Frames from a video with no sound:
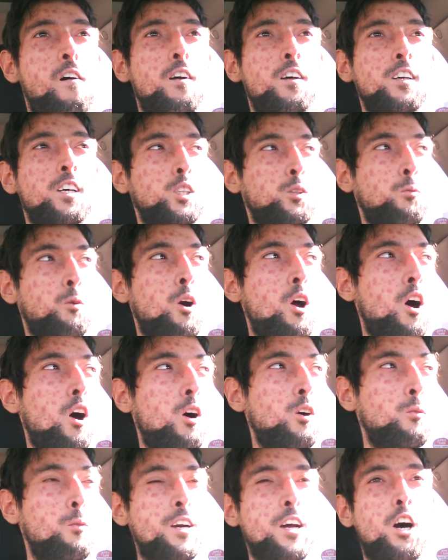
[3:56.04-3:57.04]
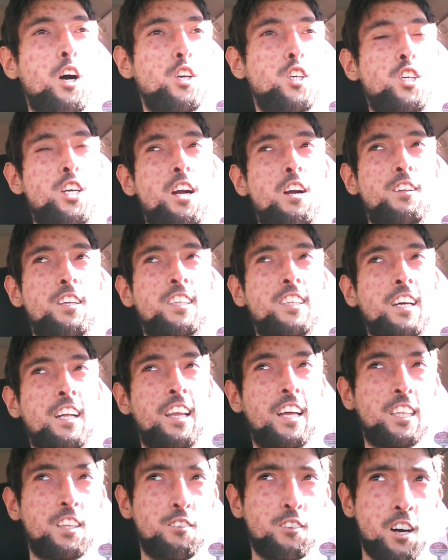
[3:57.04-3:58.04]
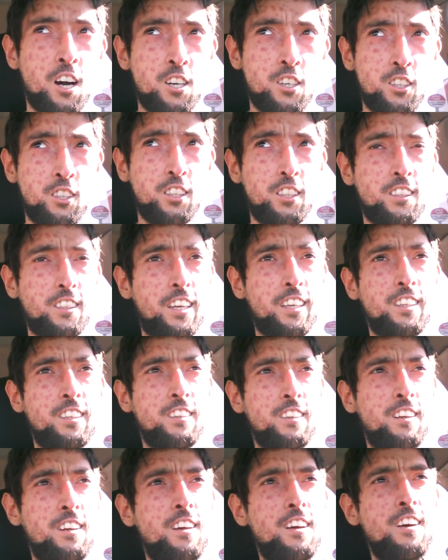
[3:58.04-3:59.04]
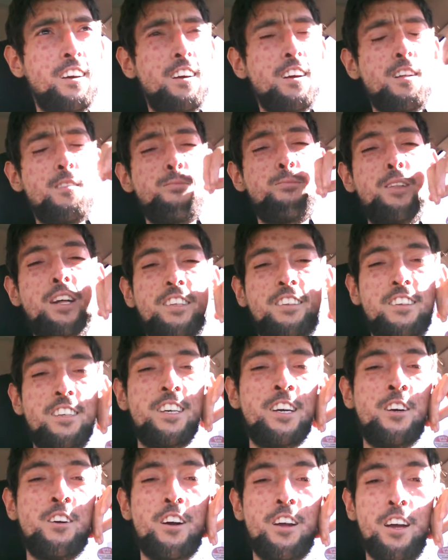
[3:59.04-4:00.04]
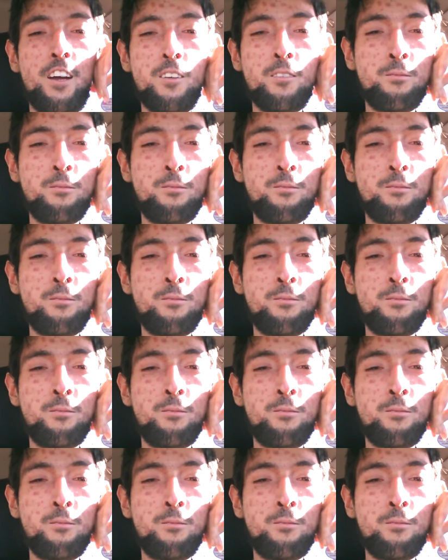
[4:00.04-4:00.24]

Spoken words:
Because we all share this collective consciousness, like that's the internet.